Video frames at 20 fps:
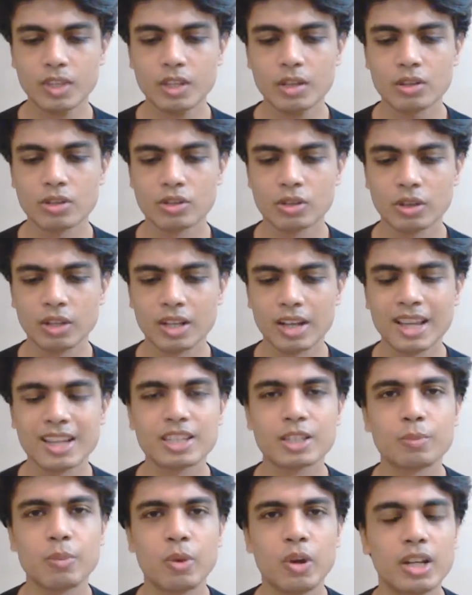So the
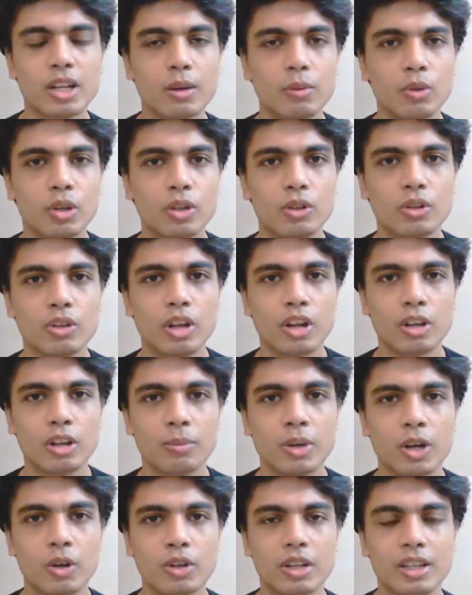next point I want to talk
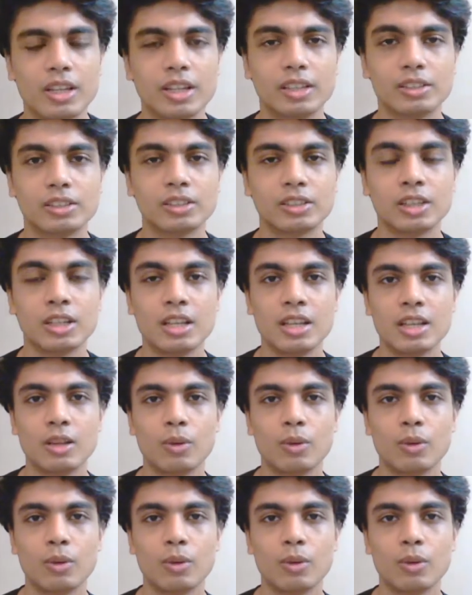about is,